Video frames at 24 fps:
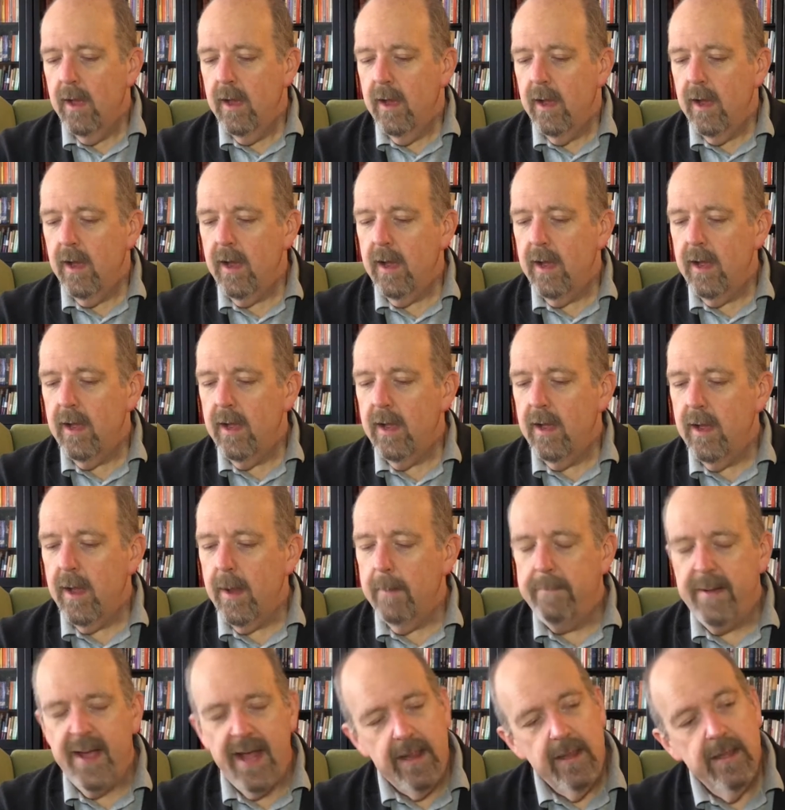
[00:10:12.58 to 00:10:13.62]
a
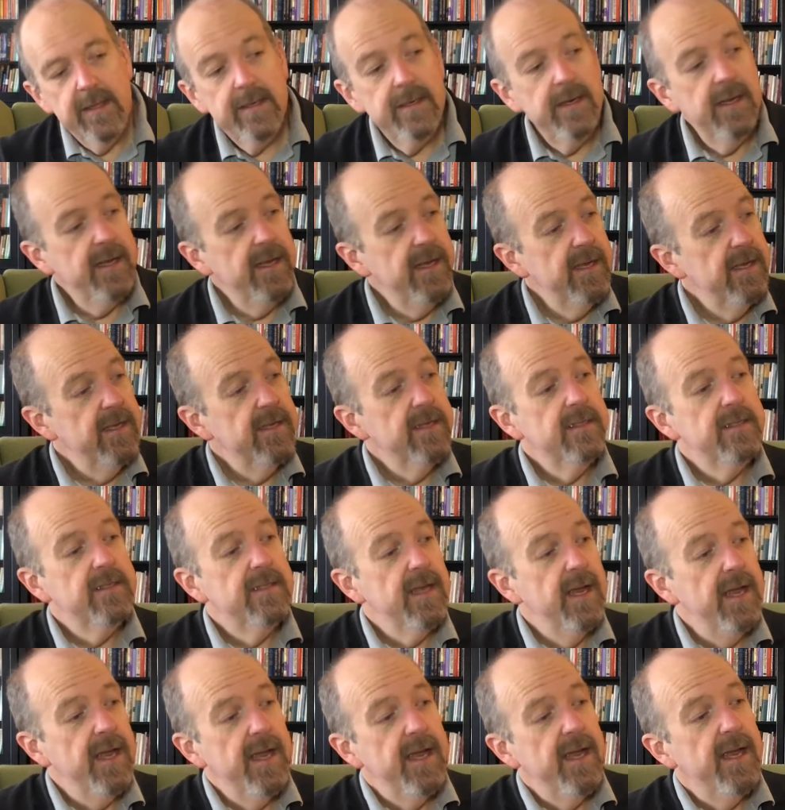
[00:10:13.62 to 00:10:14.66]
ballad is
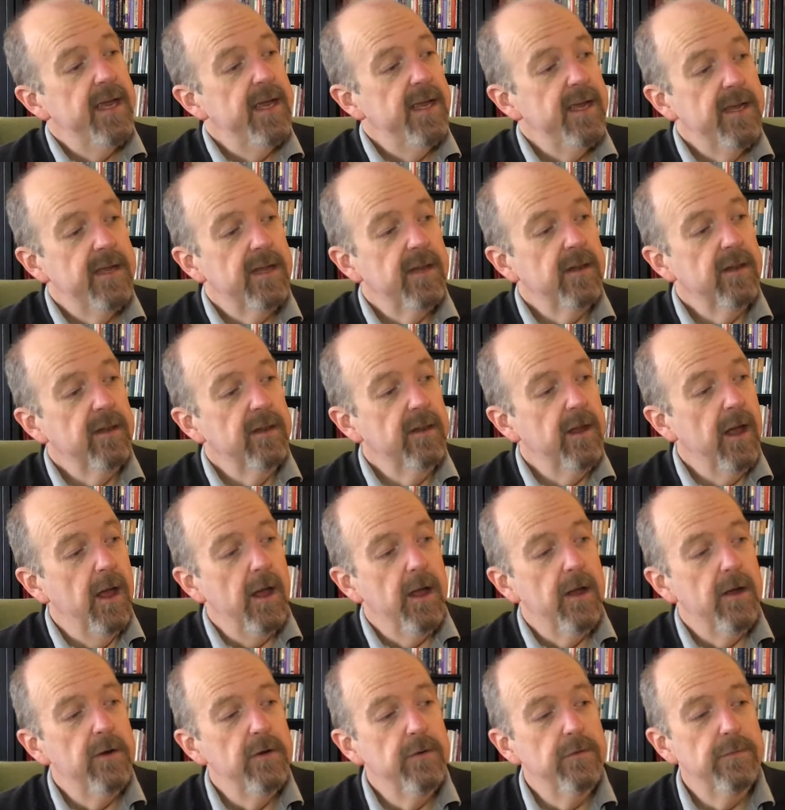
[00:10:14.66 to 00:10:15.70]
a
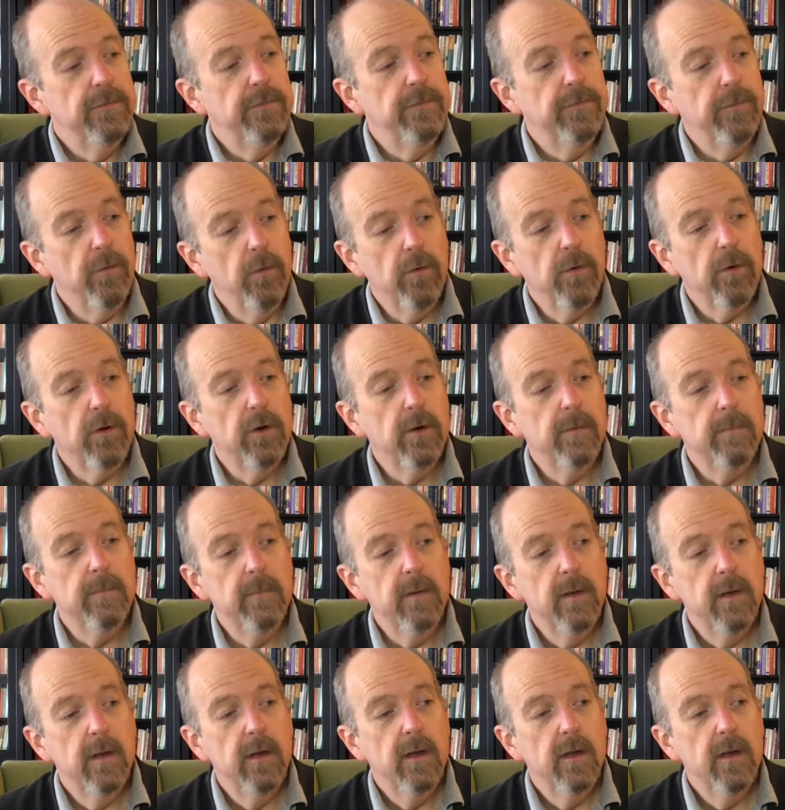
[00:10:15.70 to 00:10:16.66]
long-form